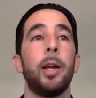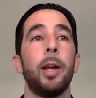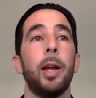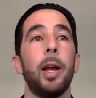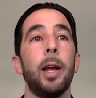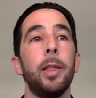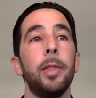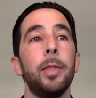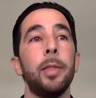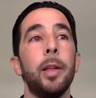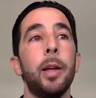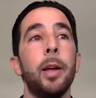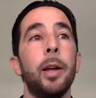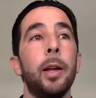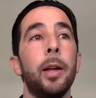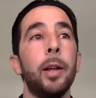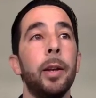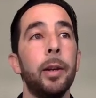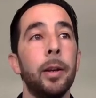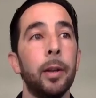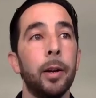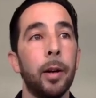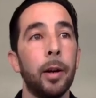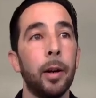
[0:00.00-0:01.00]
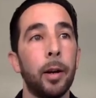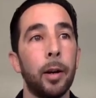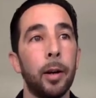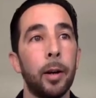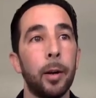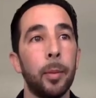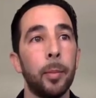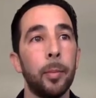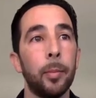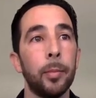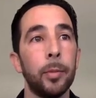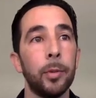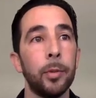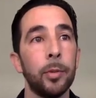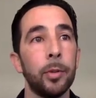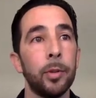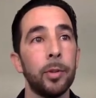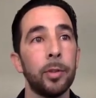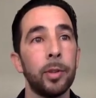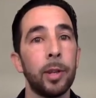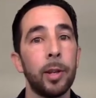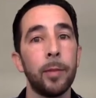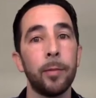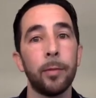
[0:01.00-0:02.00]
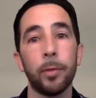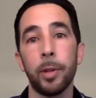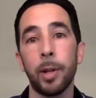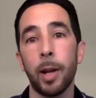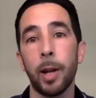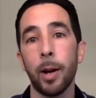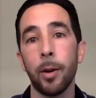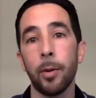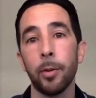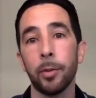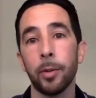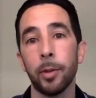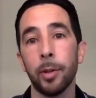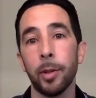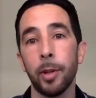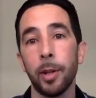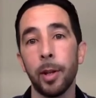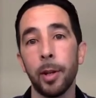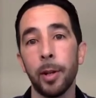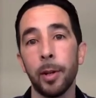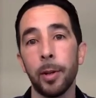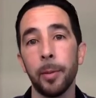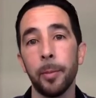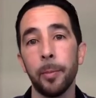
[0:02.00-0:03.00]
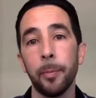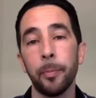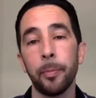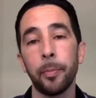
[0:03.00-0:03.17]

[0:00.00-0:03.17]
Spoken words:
and then do the same for the hours of the day.